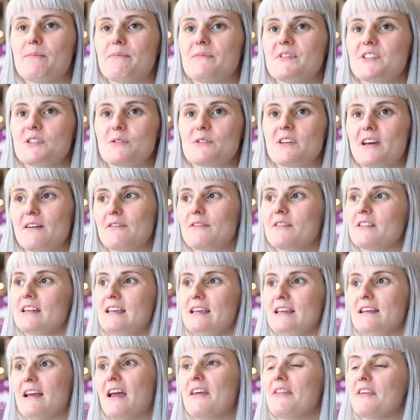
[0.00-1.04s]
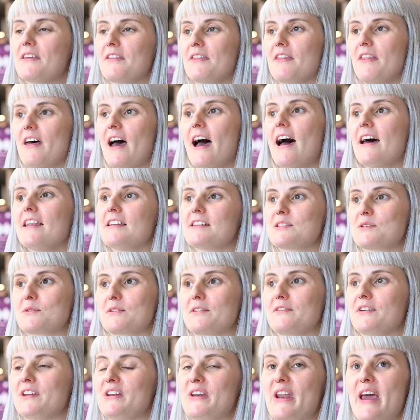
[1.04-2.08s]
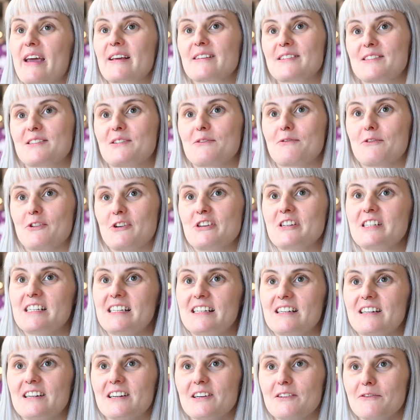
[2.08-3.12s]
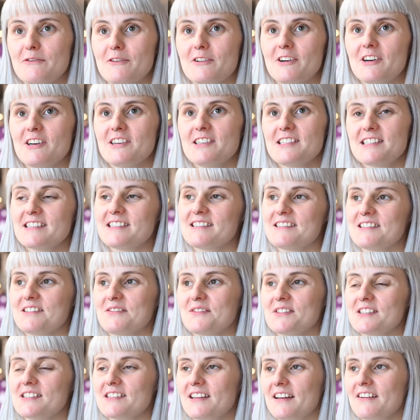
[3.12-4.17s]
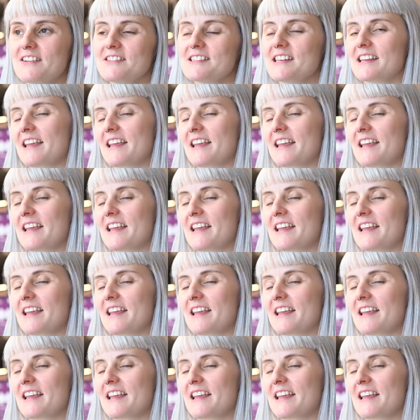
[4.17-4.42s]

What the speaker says: So definitely I think that is sort of a next frontier for us as service designers,